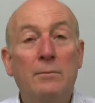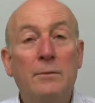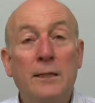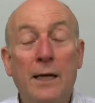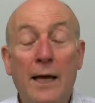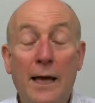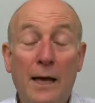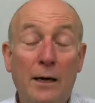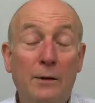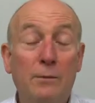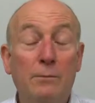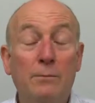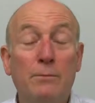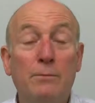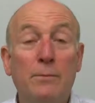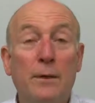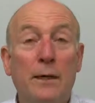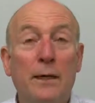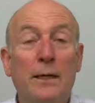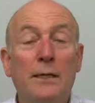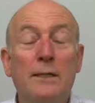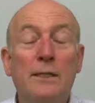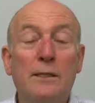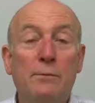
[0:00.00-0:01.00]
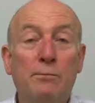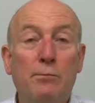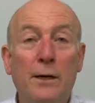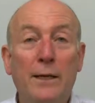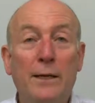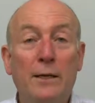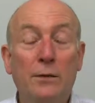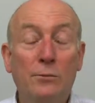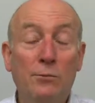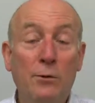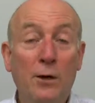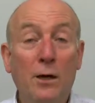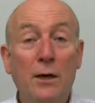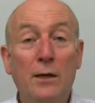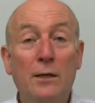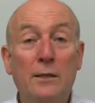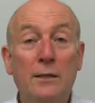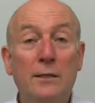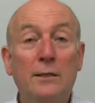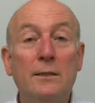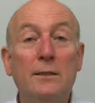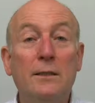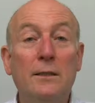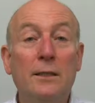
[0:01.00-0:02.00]
to help spread the
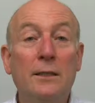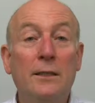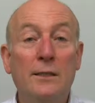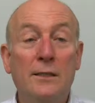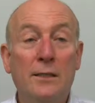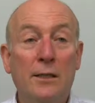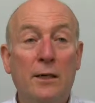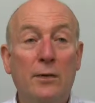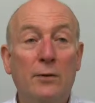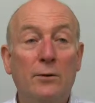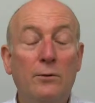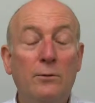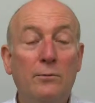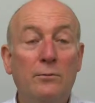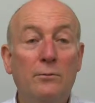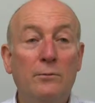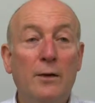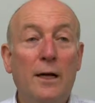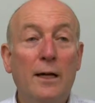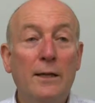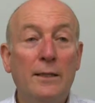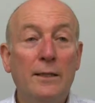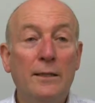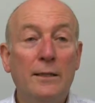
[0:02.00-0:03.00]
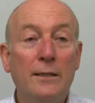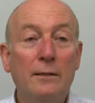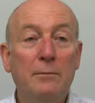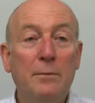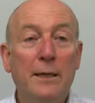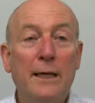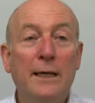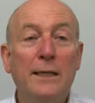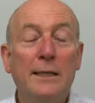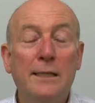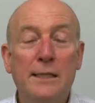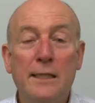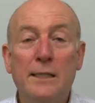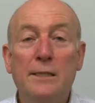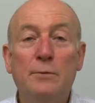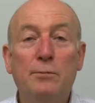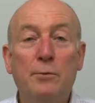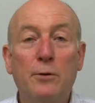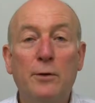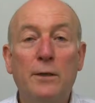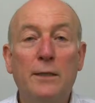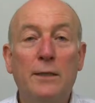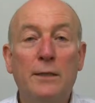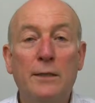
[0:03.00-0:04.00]
word. So rather than being
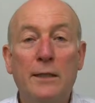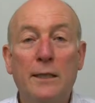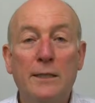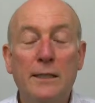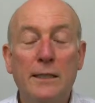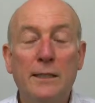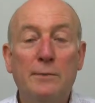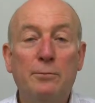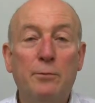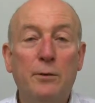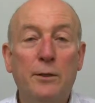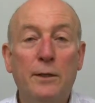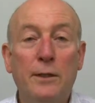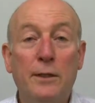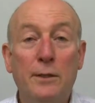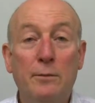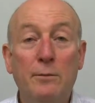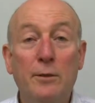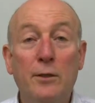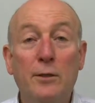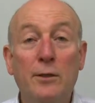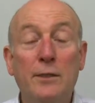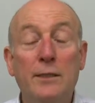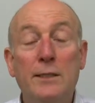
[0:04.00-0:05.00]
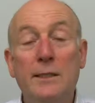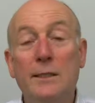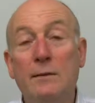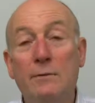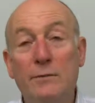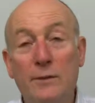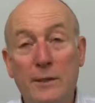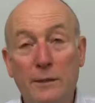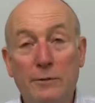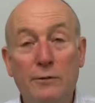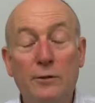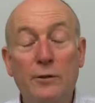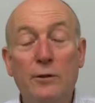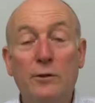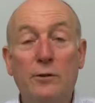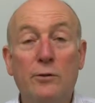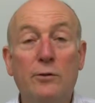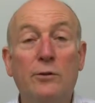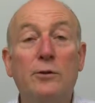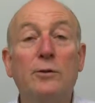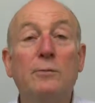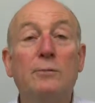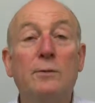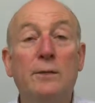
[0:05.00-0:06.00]
a disparate community of different
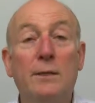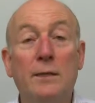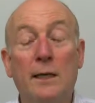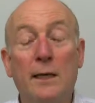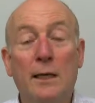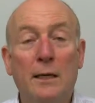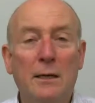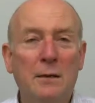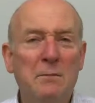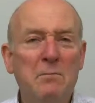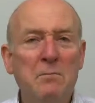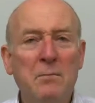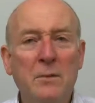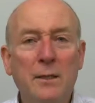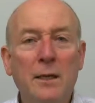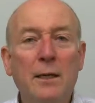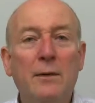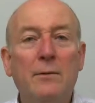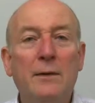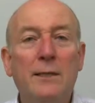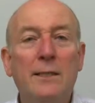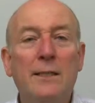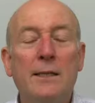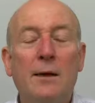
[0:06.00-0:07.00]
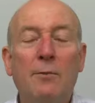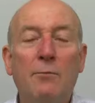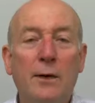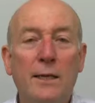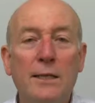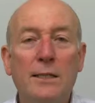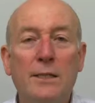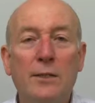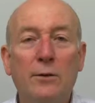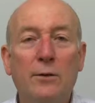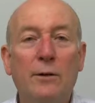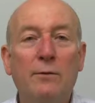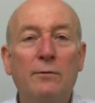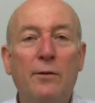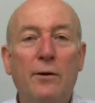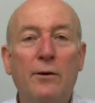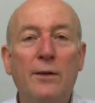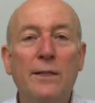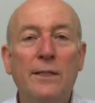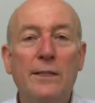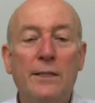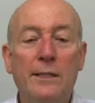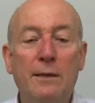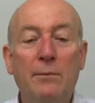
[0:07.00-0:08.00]
groups, in some ways doing
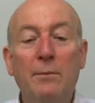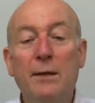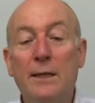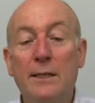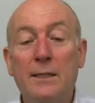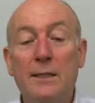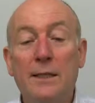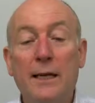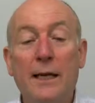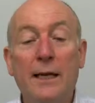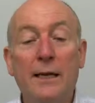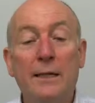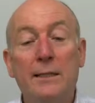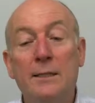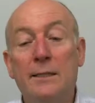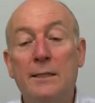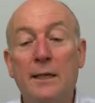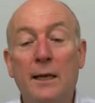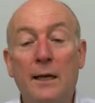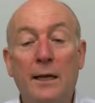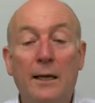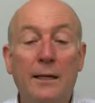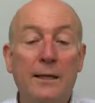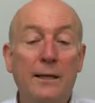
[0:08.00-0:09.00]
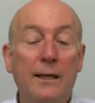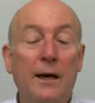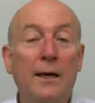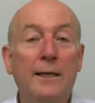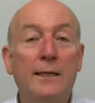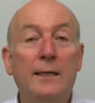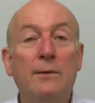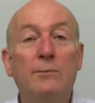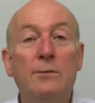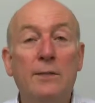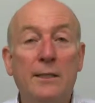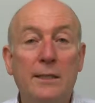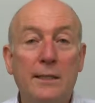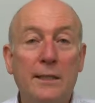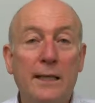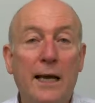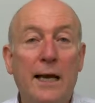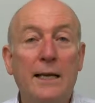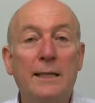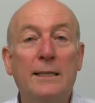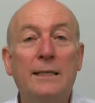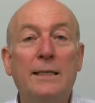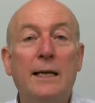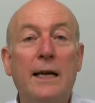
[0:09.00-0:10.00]
very similar things, the idea was to
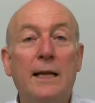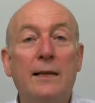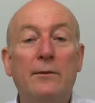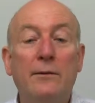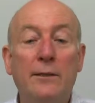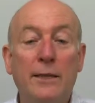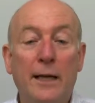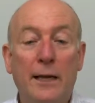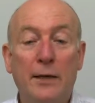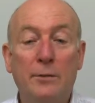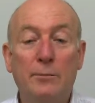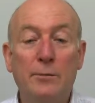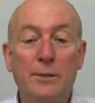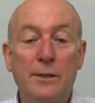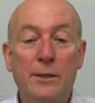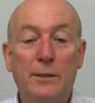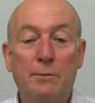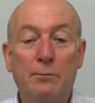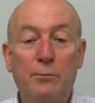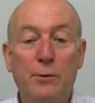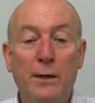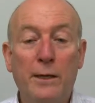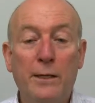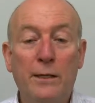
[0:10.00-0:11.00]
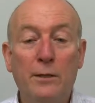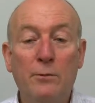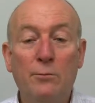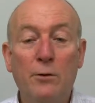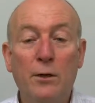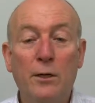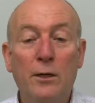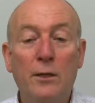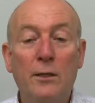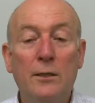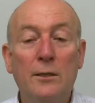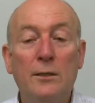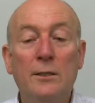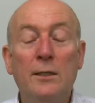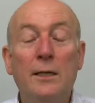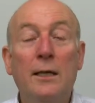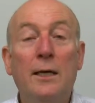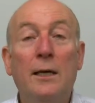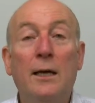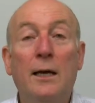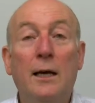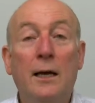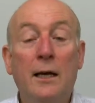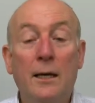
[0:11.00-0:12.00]
get together and help us spread the word.
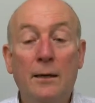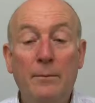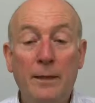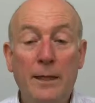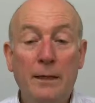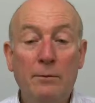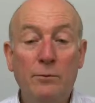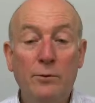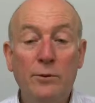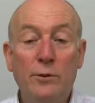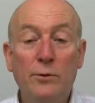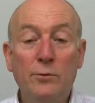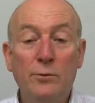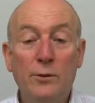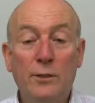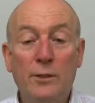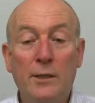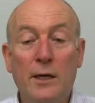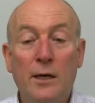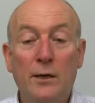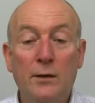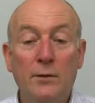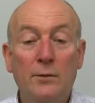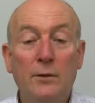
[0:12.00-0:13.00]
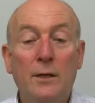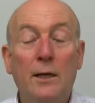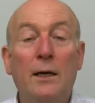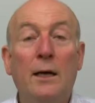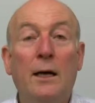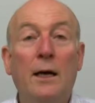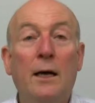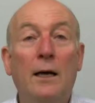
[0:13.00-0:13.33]
It was also